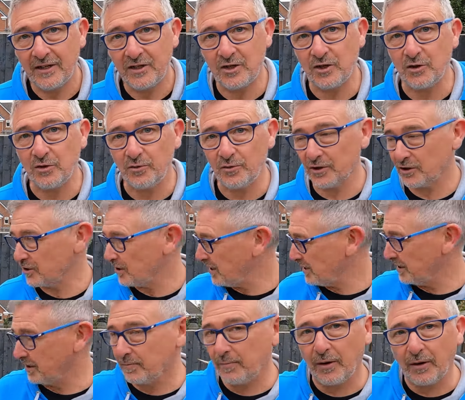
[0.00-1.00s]
to the
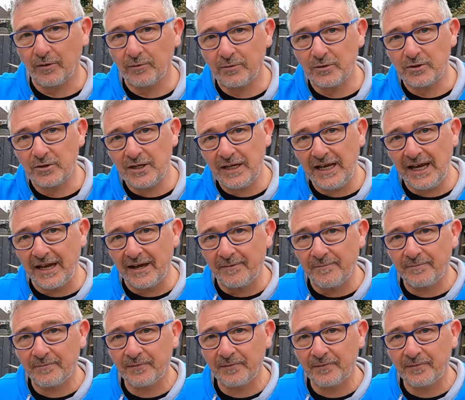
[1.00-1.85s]
side of the pond, which is here.